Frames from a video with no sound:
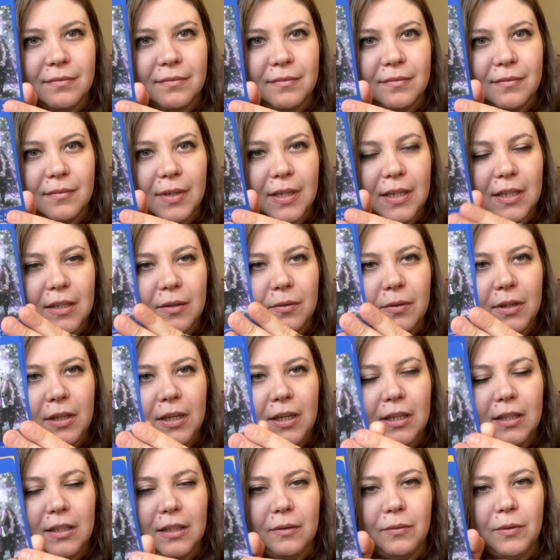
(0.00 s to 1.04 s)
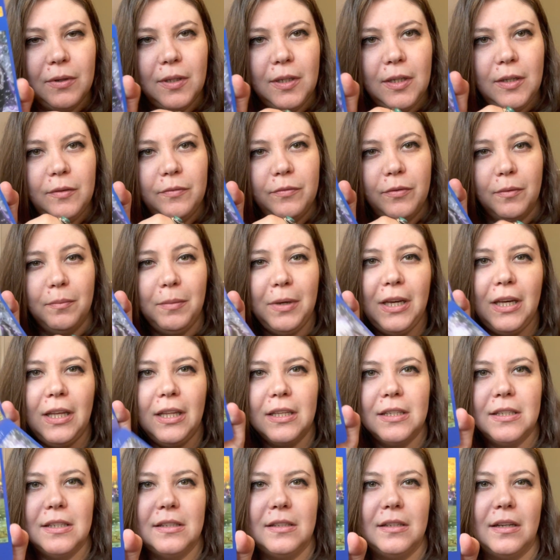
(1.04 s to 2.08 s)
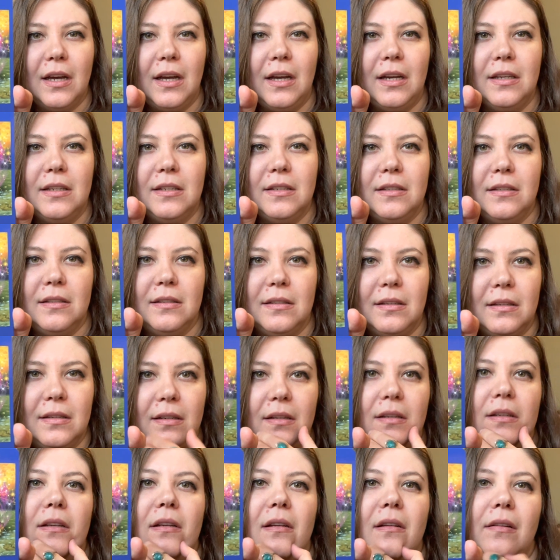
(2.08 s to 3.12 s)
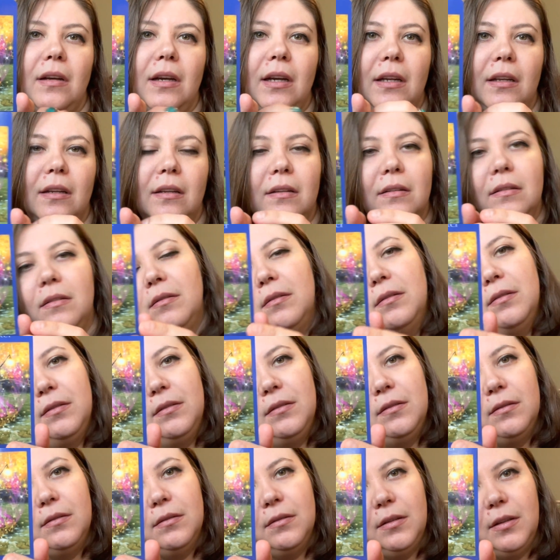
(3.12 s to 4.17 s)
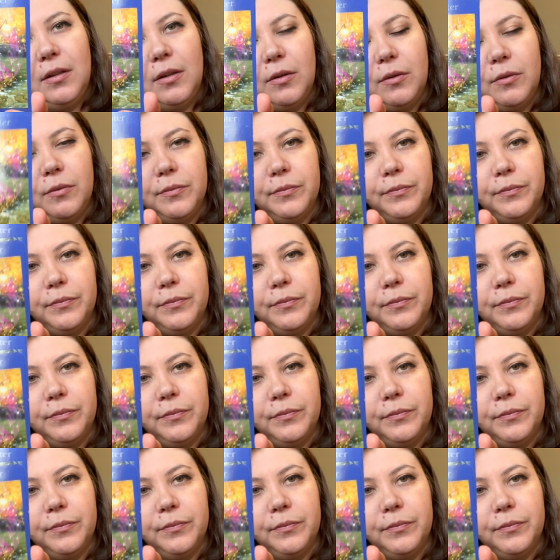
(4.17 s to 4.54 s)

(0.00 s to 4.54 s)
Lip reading: But it really is, for me, this is nice and you know,